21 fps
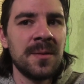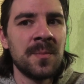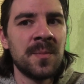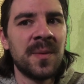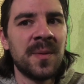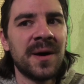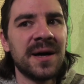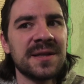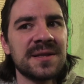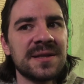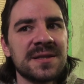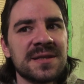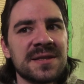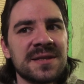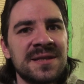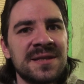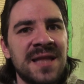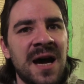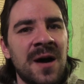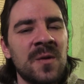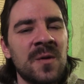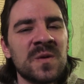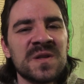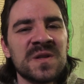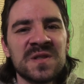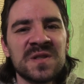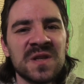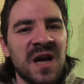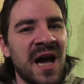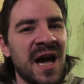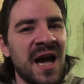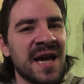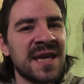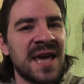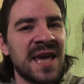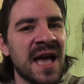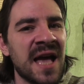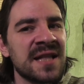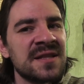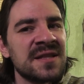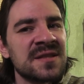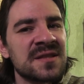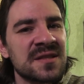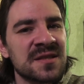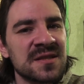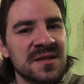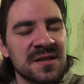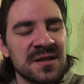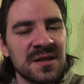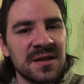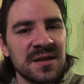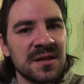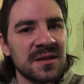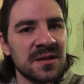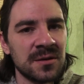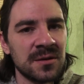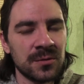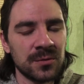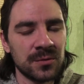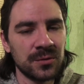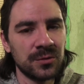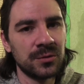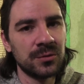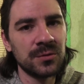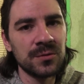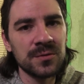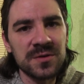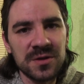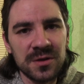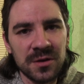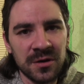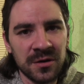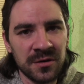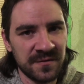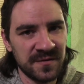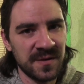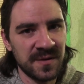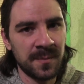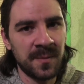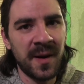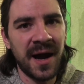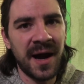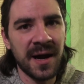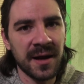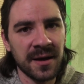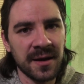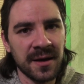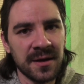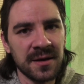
but that was against the rules of the bank.